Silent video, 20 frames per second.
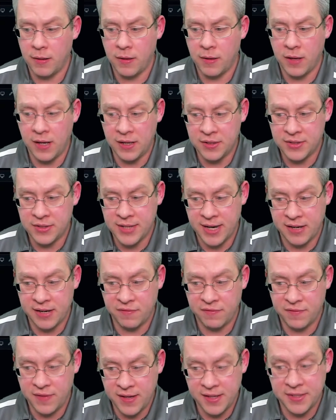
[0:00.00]
inside
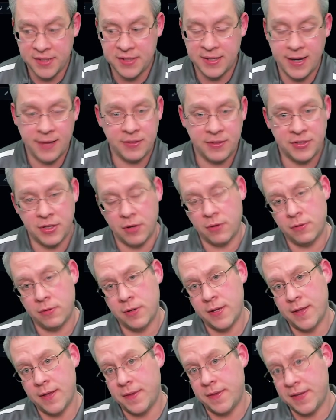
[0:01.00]
of this. So
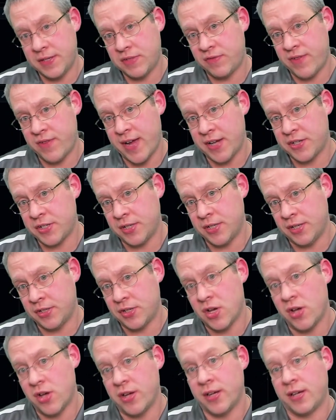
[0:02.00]
this fetch is
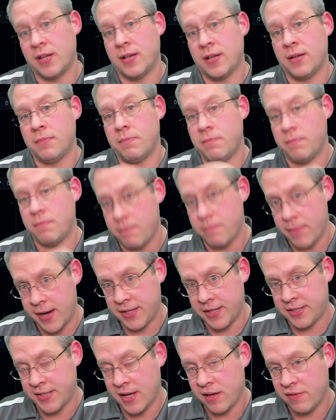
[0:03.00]
calling
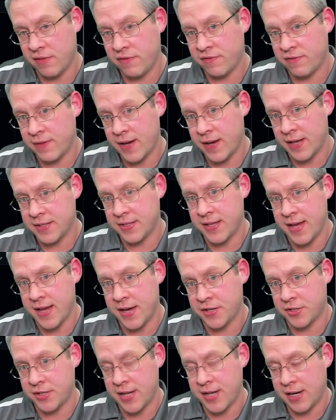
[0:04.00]
myself as the
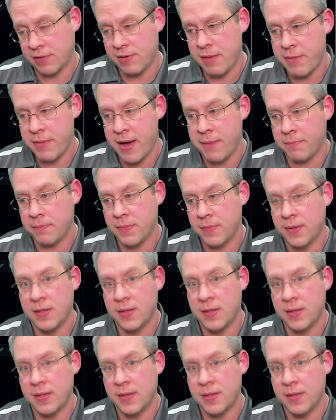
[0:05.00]
Azure Static Web App,